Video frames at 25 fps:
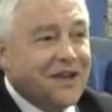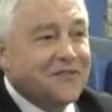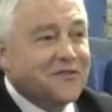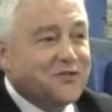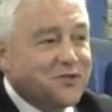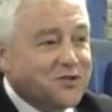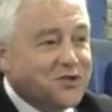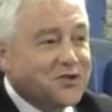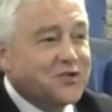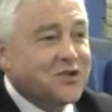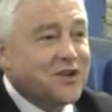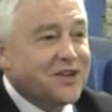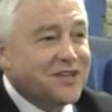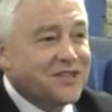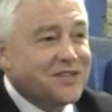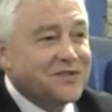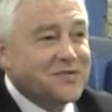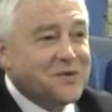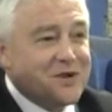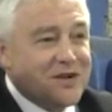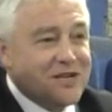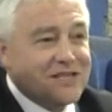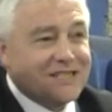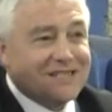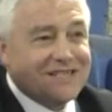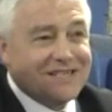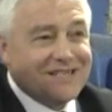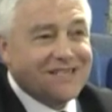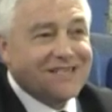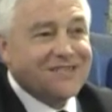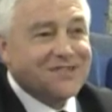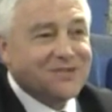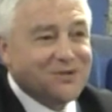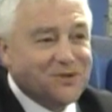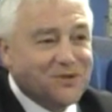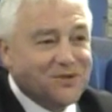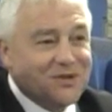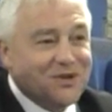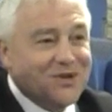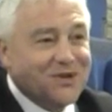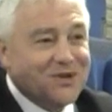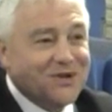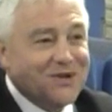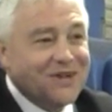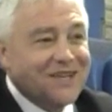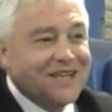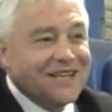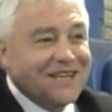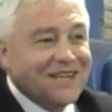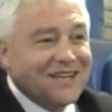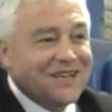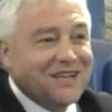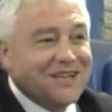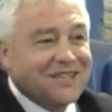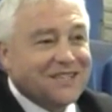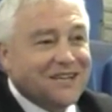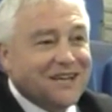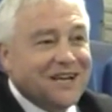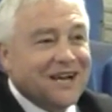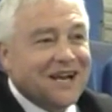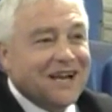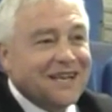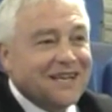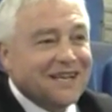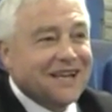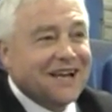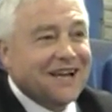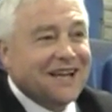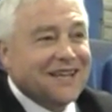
frustrated when I see judo because I